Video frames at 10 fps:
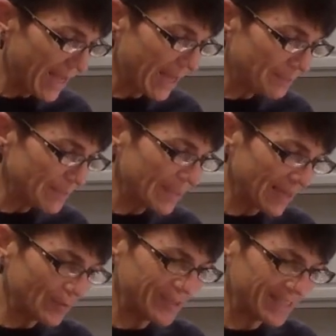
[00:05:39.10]
I'm
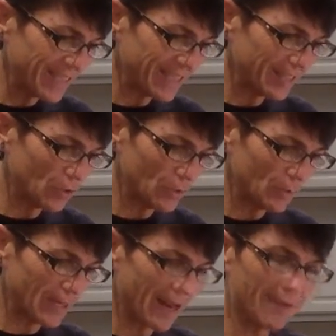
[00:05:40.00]
guaranteeing you
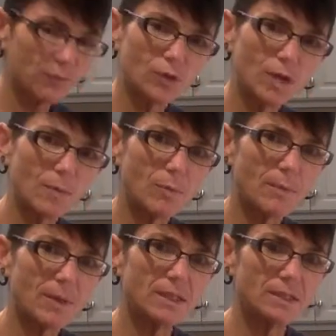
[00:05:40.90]
that after a couple
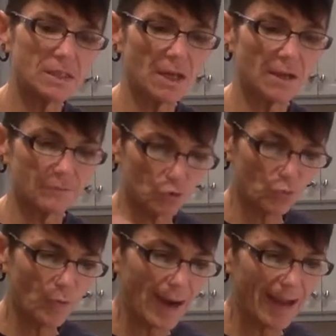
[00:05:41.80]
months of
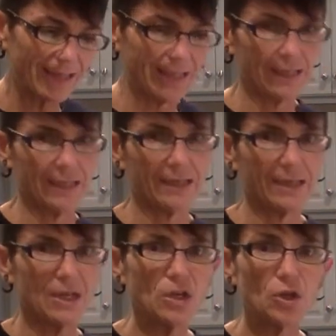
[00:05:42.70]
tracking,
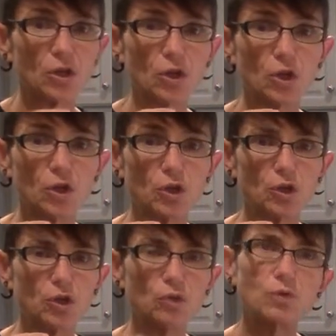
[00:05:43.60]

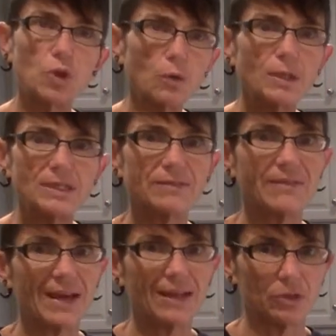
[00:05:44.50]
you'll know these
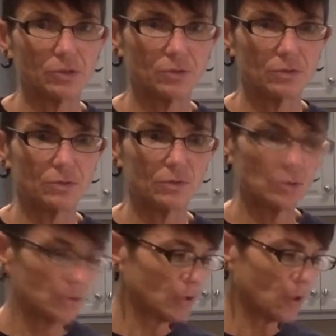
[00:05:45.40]
values.
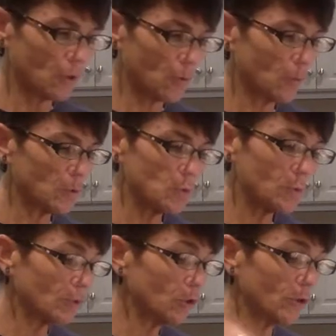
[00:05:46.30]
So you
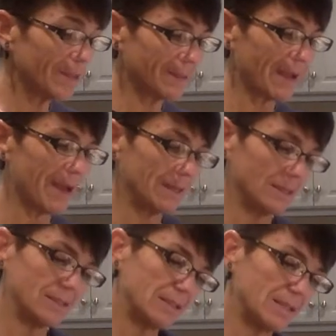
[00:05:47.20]
can look at that
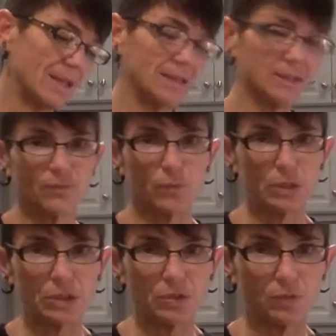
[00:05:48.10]
and say it's
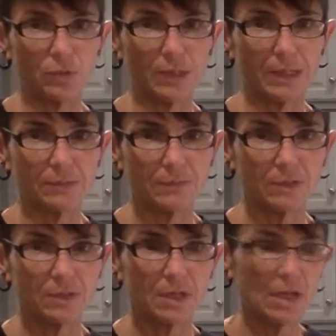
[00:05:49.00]
42 grams.